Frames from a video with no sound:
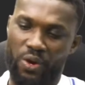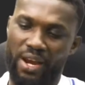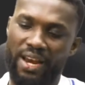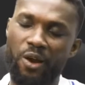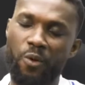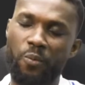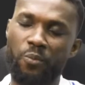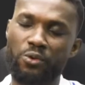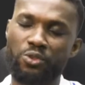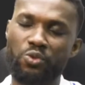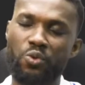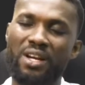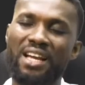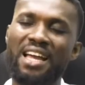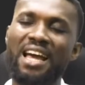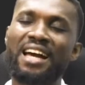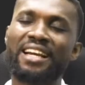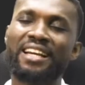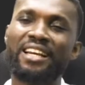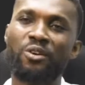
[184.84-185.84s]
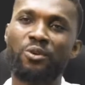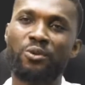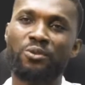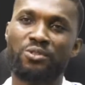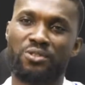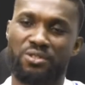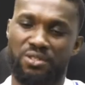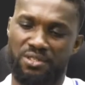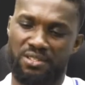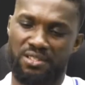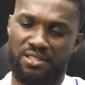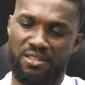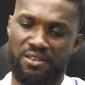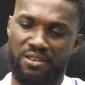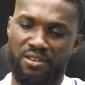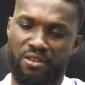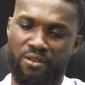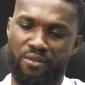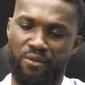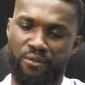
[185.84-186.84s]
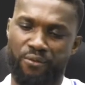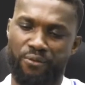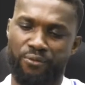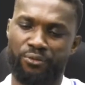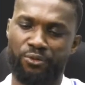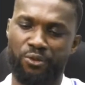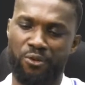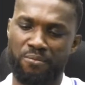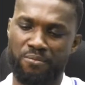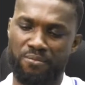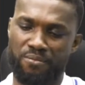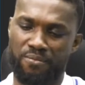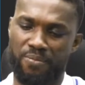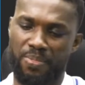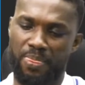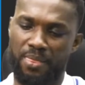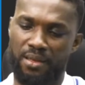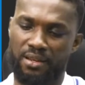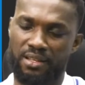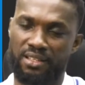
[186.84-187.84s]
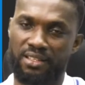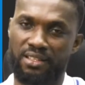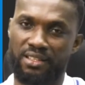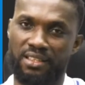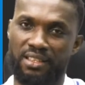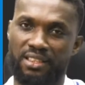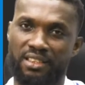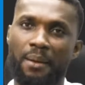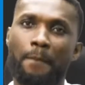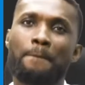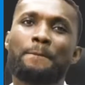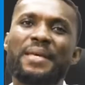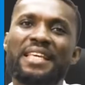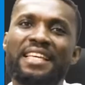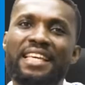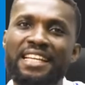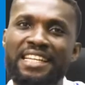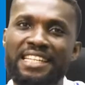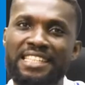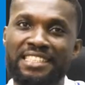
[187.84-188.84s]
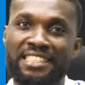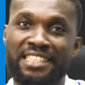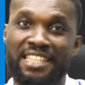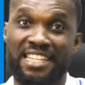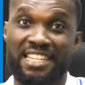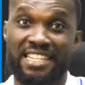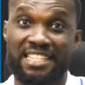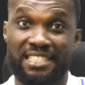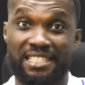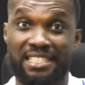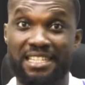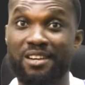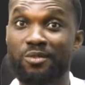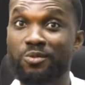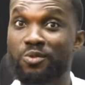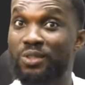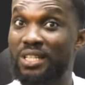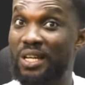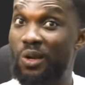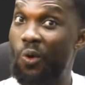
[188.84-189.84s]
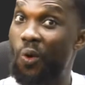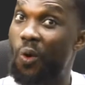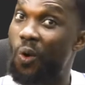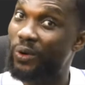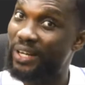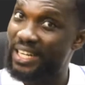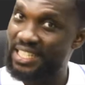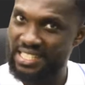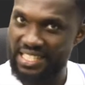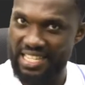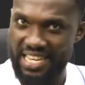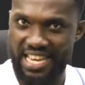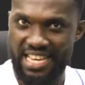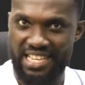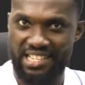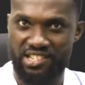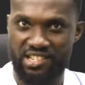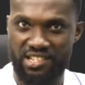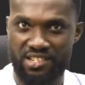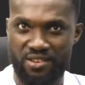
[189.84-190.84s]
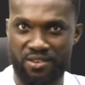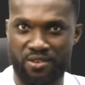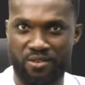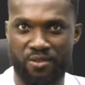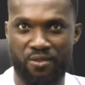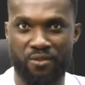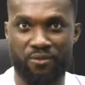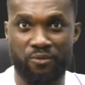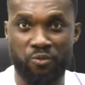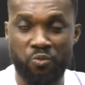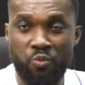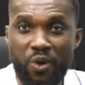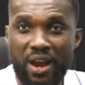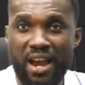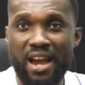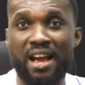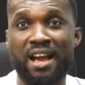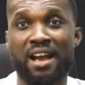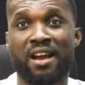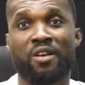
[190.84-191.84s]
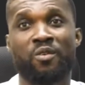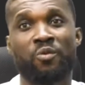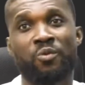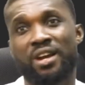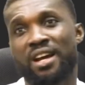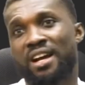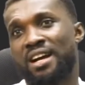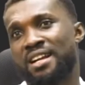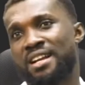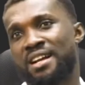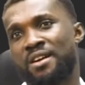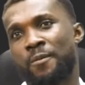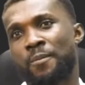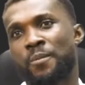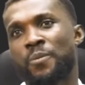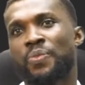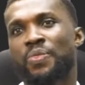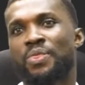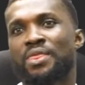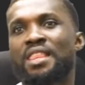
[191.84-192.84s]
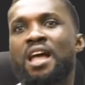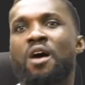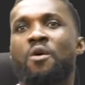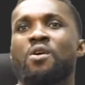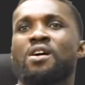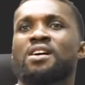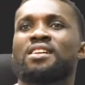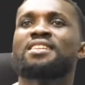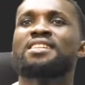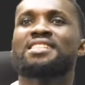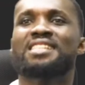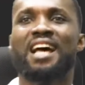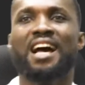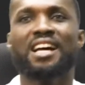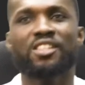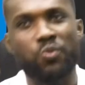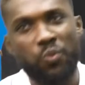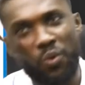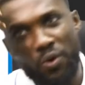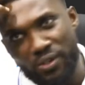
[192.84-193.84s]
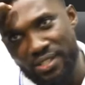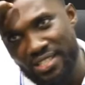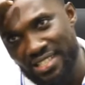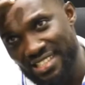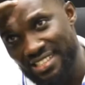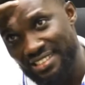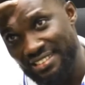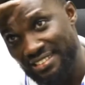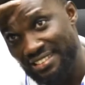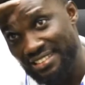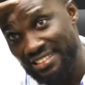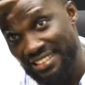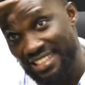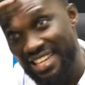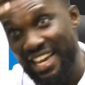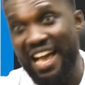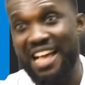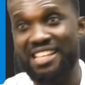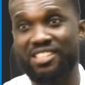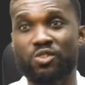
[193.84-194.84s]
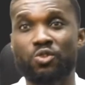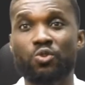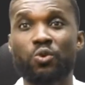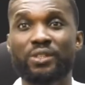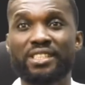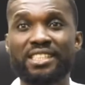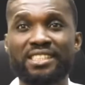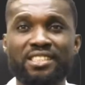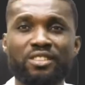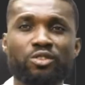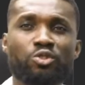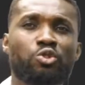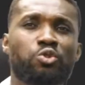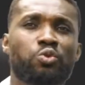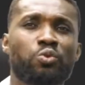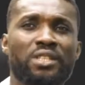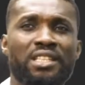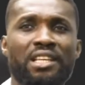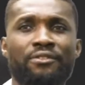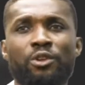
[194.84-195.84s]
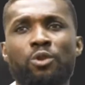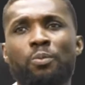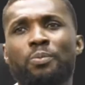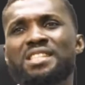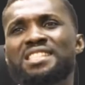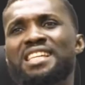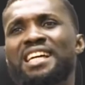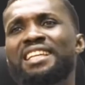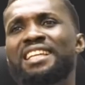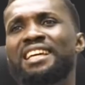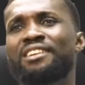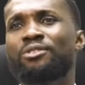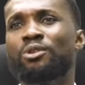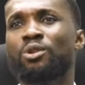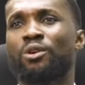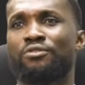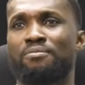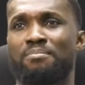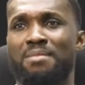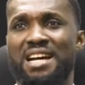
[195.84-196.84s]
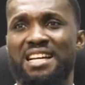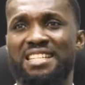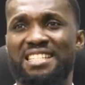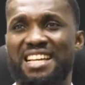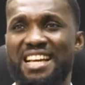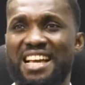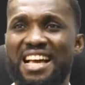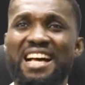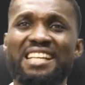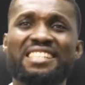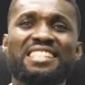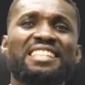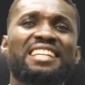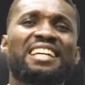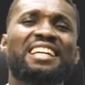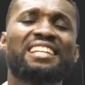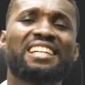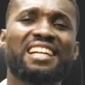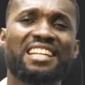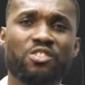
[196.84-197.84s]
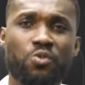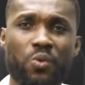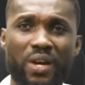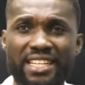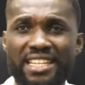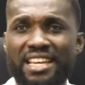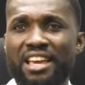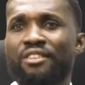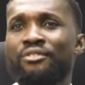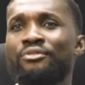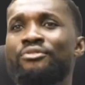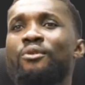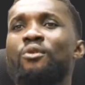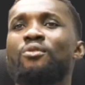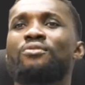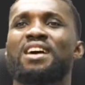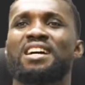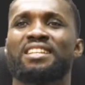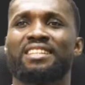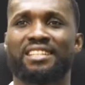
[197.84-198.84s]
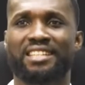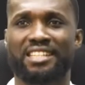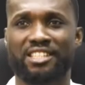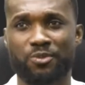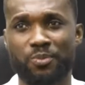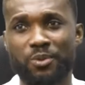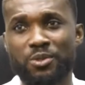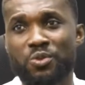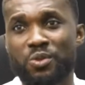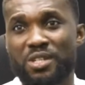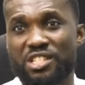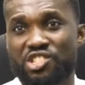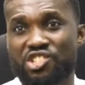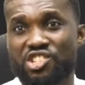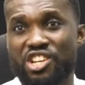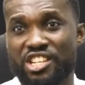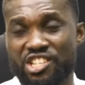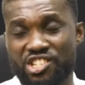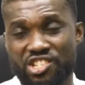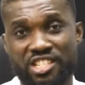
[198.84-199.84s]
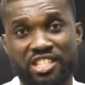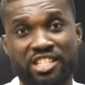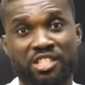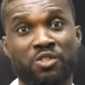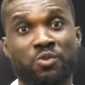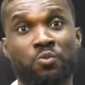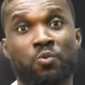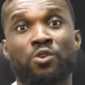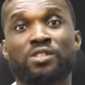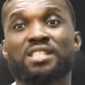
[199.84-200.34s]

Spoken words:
is to help us, to carry us from the beginning down to the current age of where we are now. Now, these artworks are studied through the developmental level of man as he gradually evolved and respond to the changing